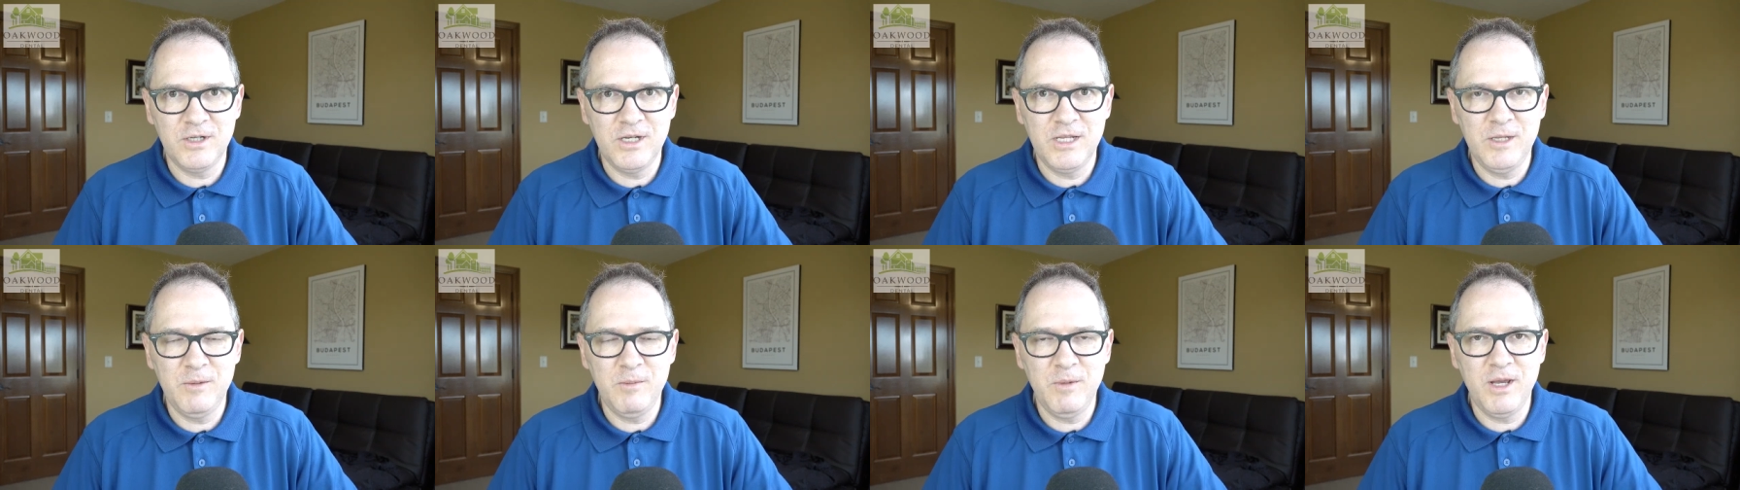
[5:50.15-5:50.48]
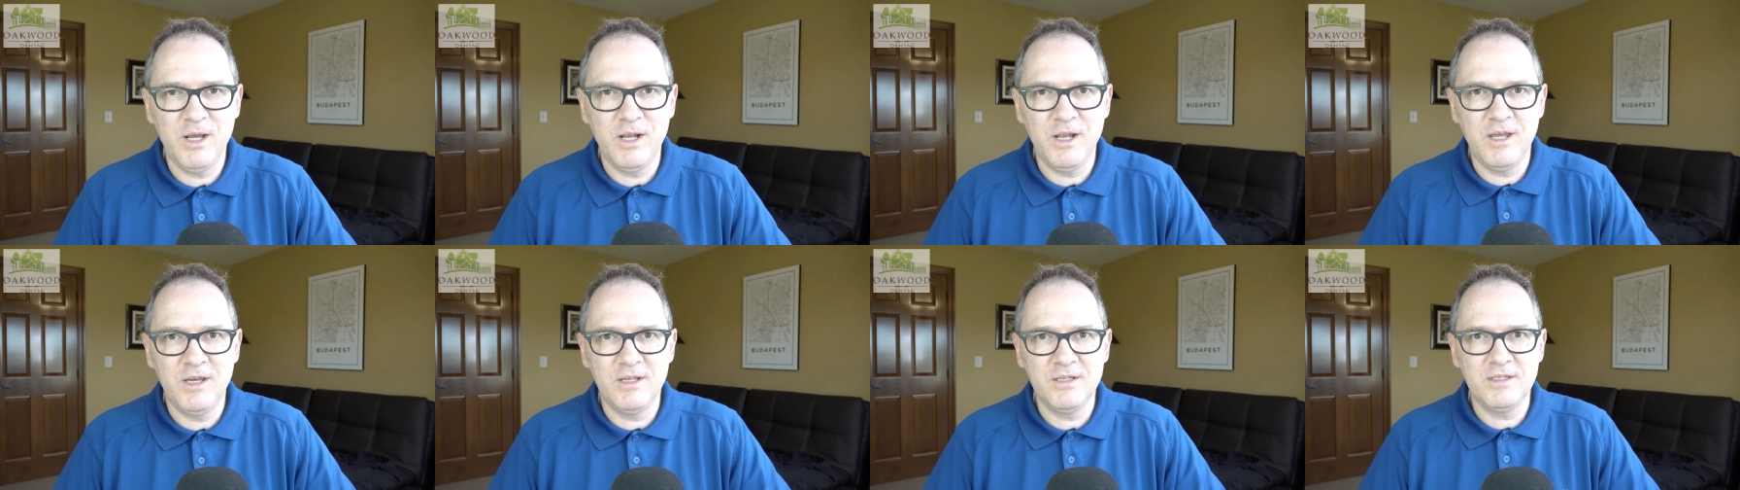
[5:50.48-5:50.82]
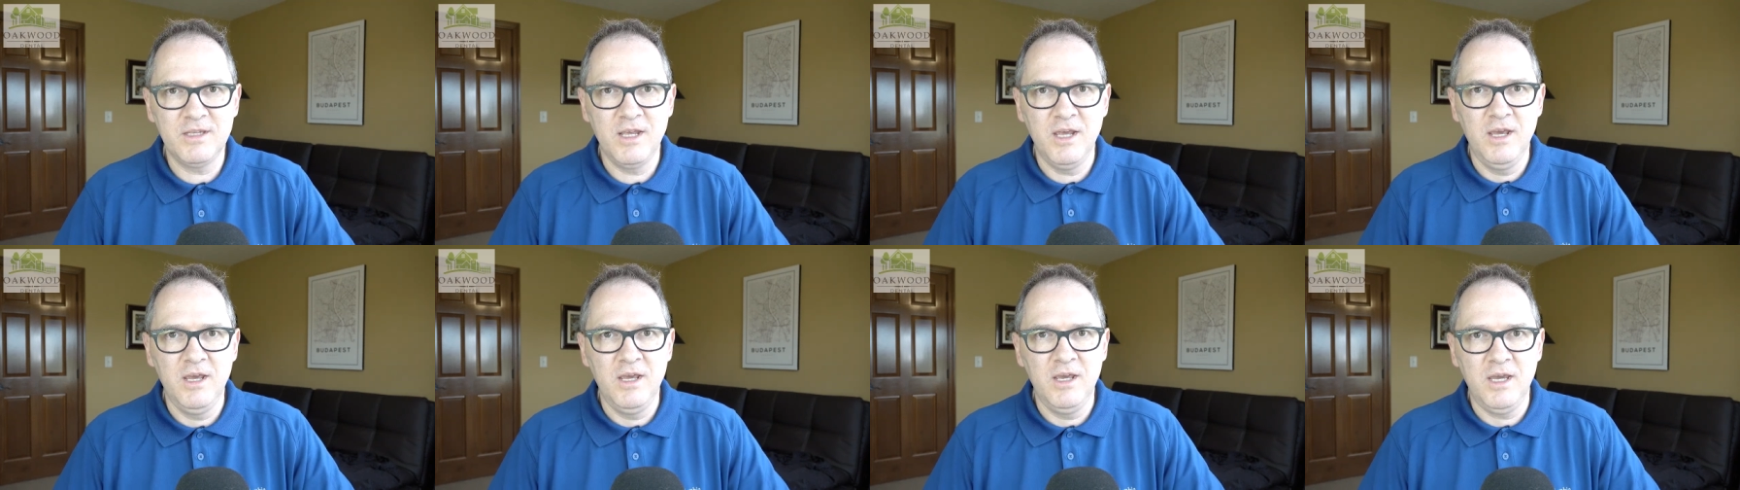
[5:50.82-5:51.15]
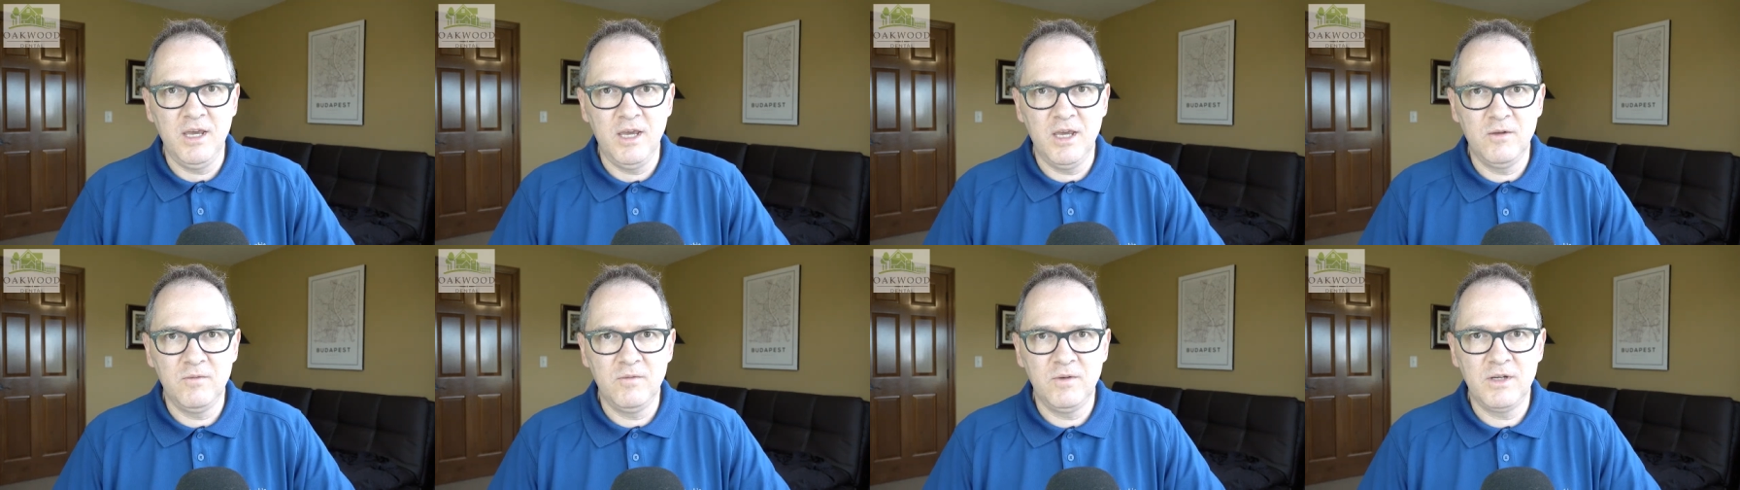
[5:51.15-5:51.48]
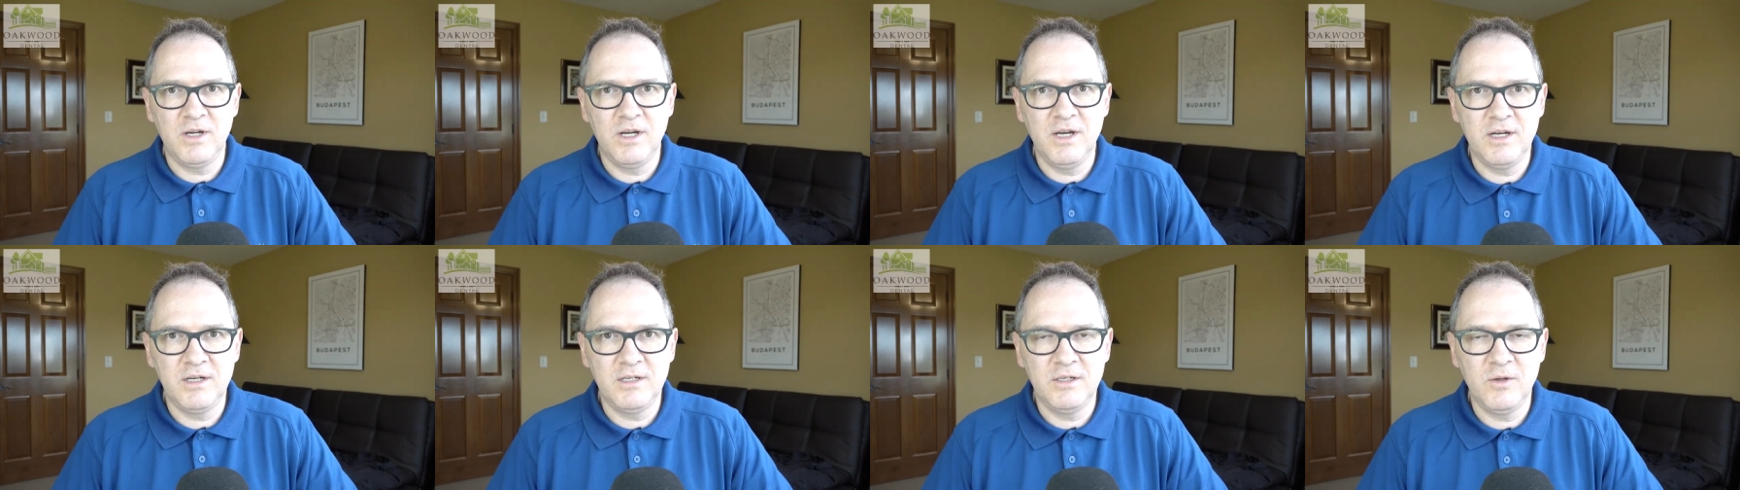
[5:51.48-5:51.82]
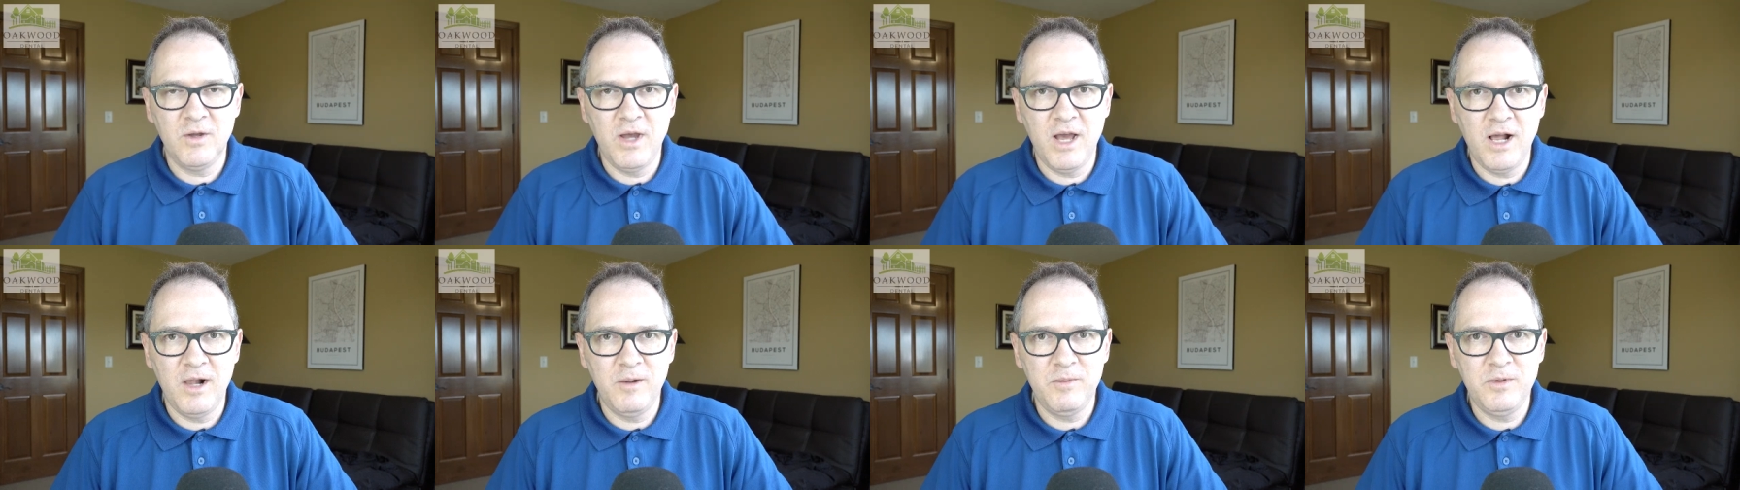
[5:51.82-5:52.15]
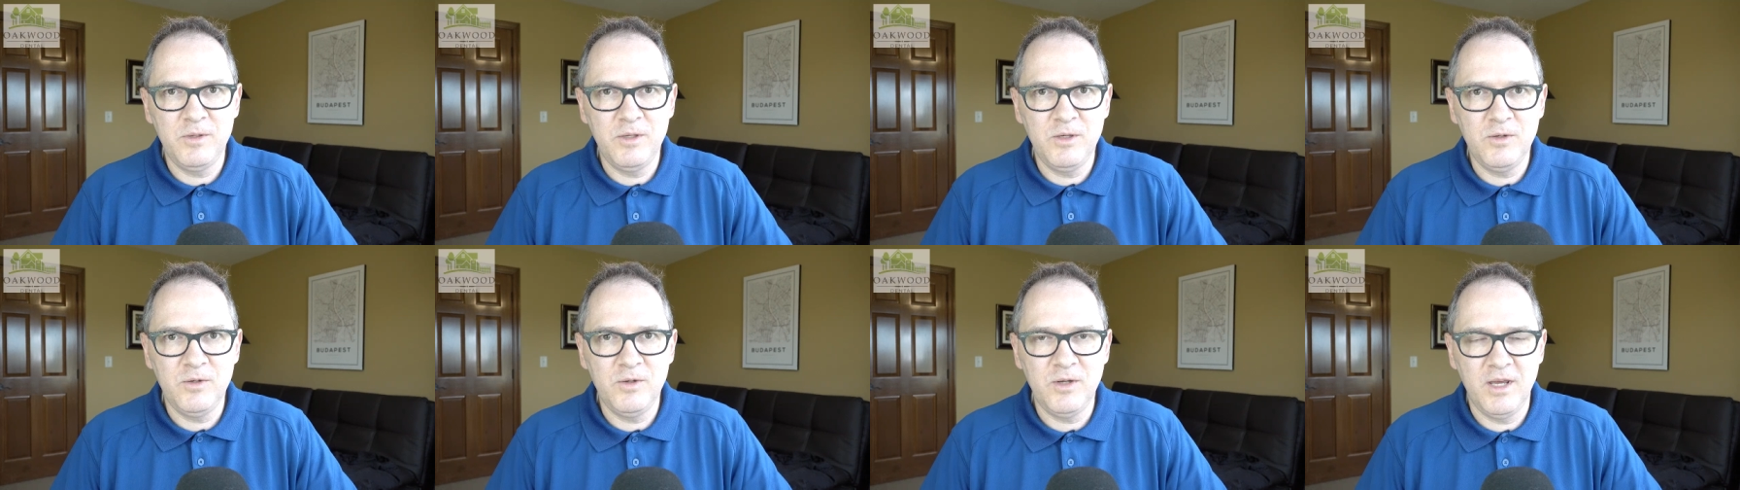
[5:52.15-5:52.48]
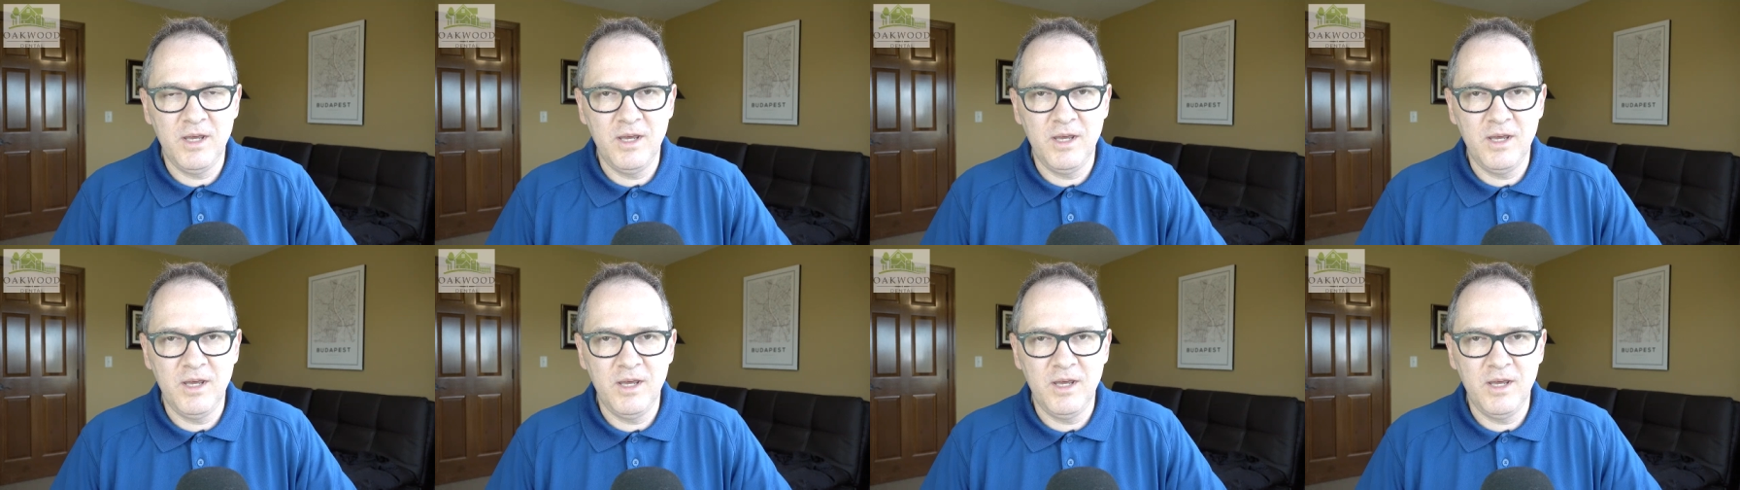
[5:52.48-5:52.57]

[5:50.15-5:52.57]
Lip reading: email us, and we're here to help you.